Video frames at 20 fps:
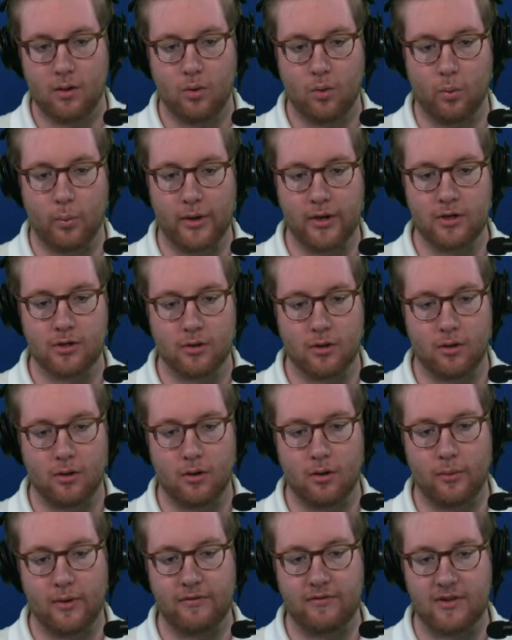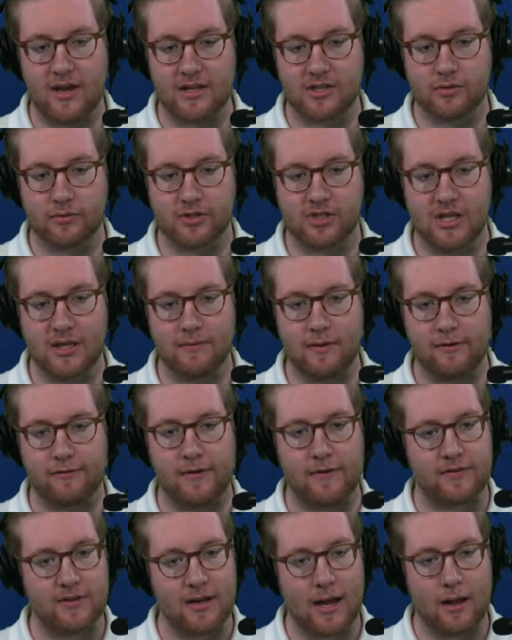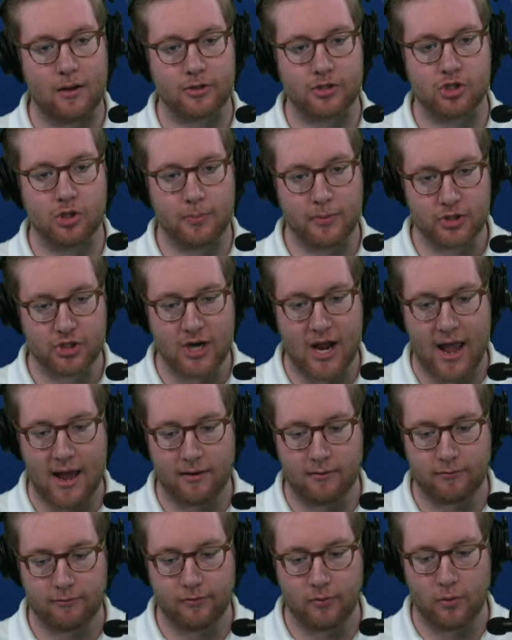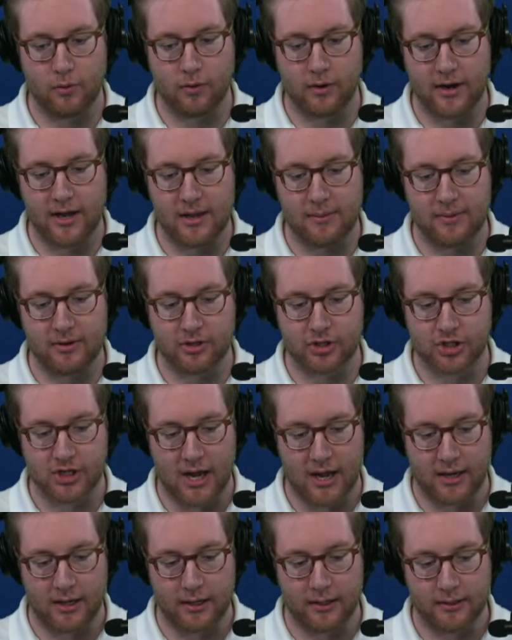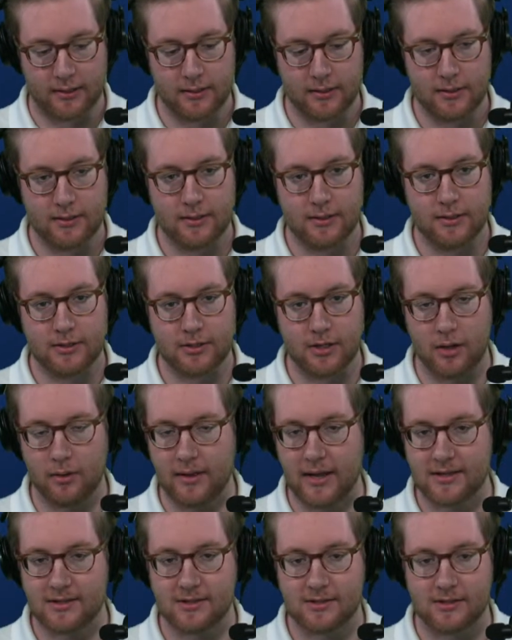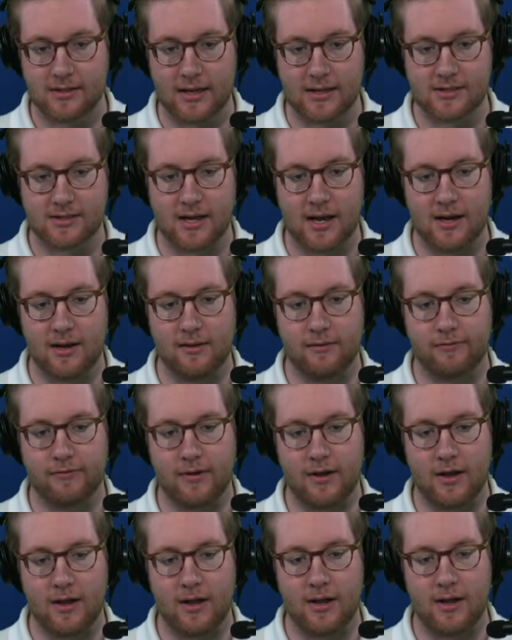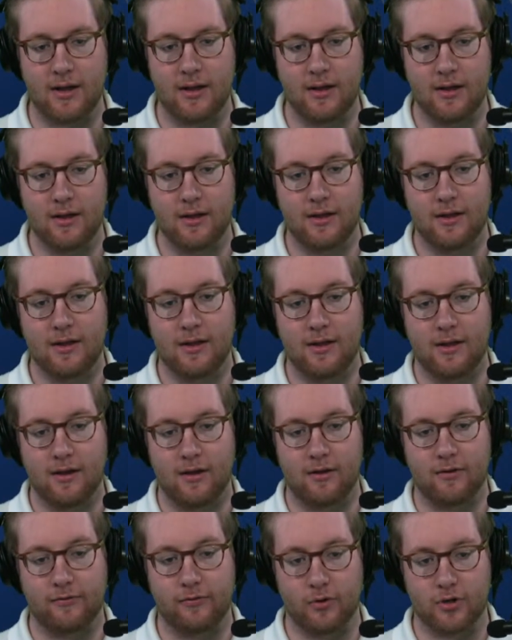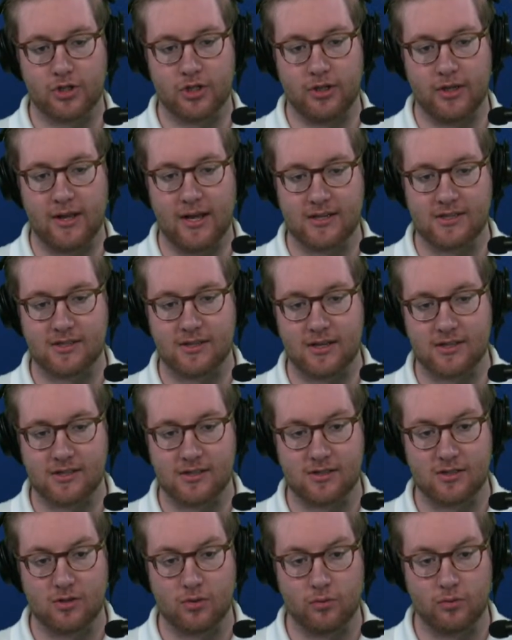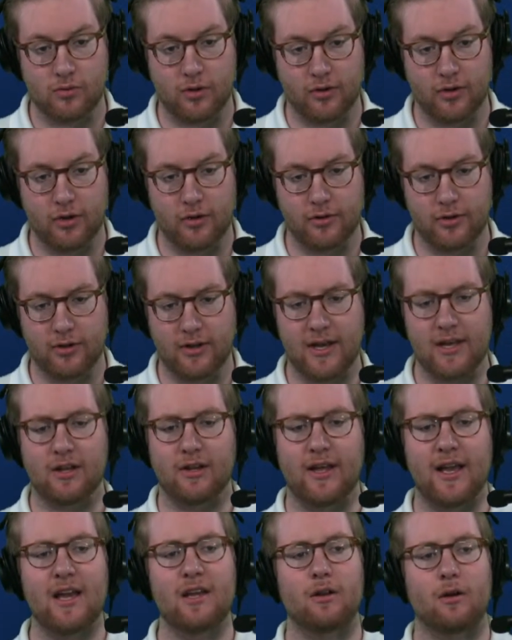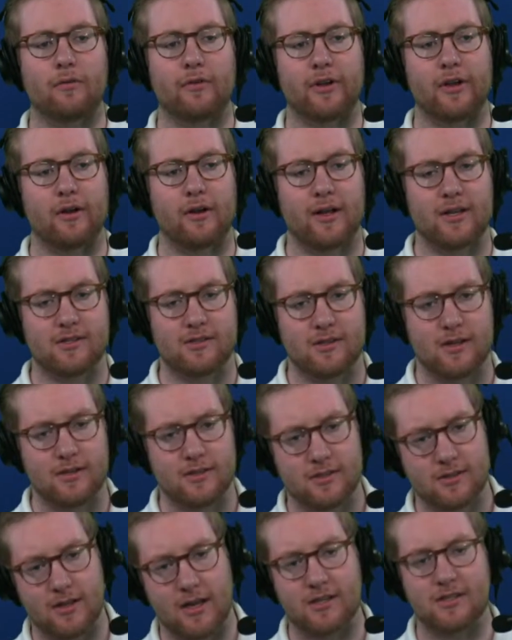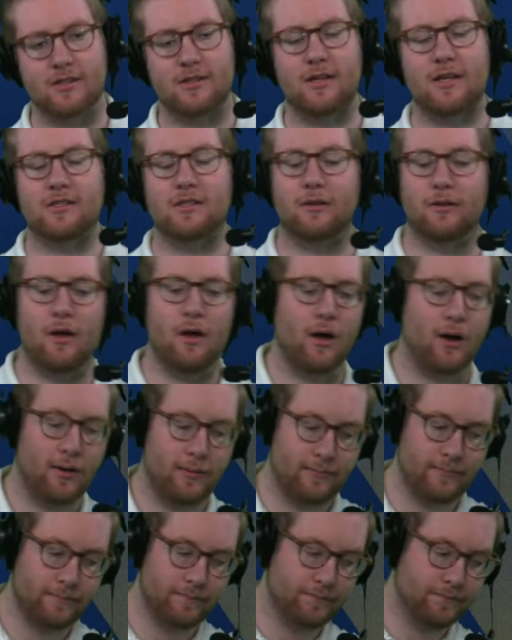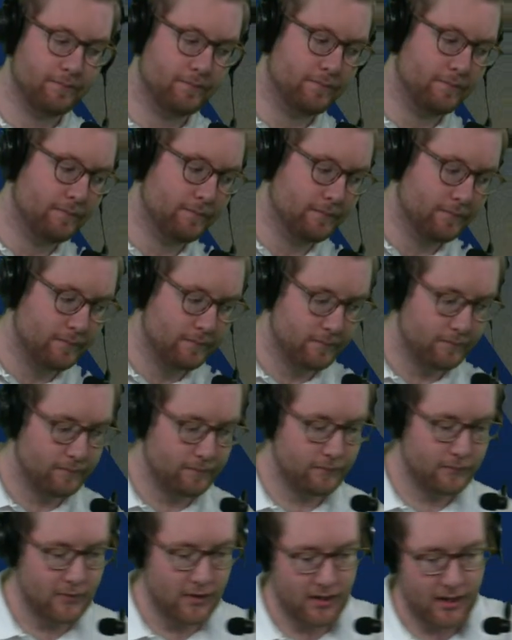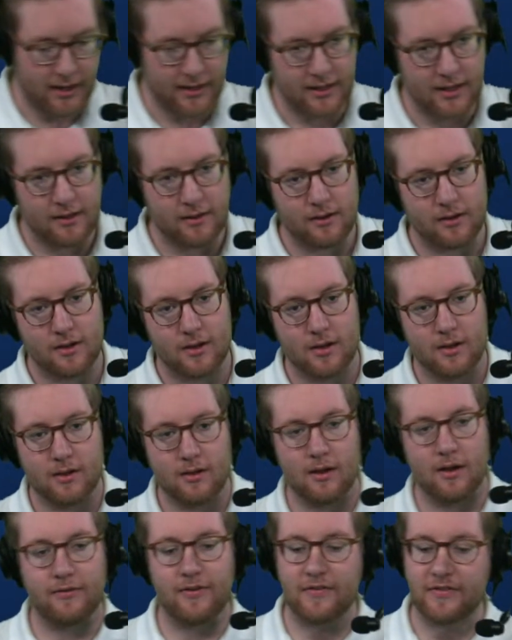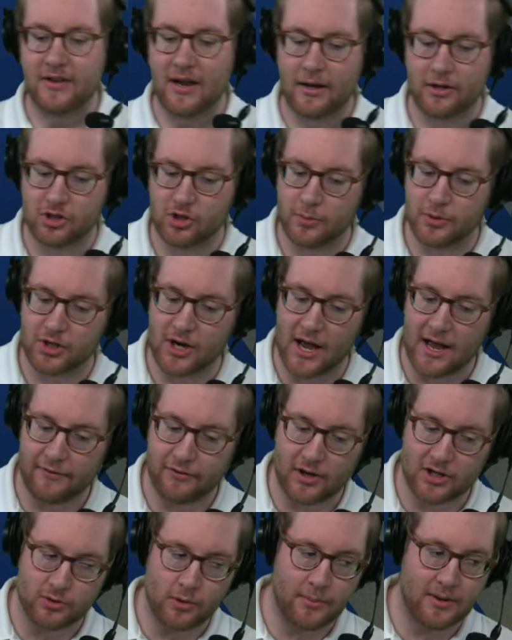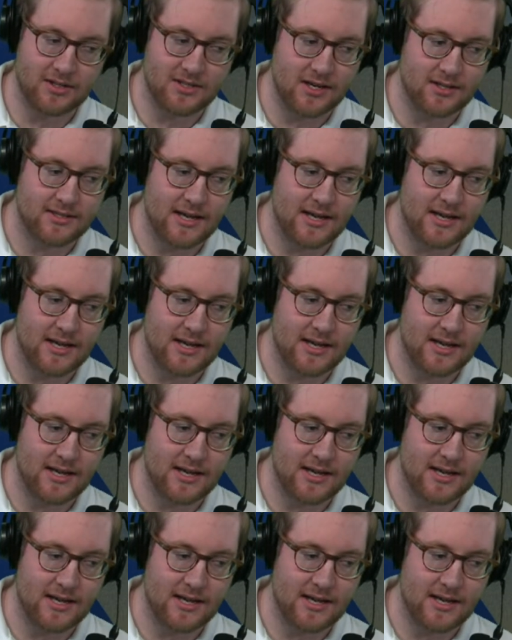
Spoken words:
We have yet to receive a $50 super chat for a beer shotgun. So that's kind of unfortunately that's the lay of the land over here. That's the law. Got to get a $50 super chat if you guys want me to take